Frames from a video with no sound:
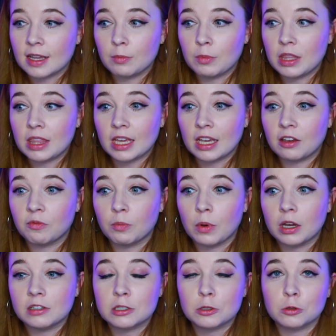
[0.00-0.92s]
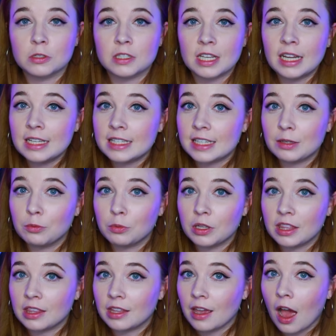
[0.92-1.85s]
I mean, think of Martin Scorsese
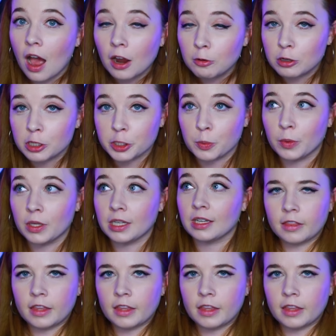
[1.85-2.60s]
with The Irishman.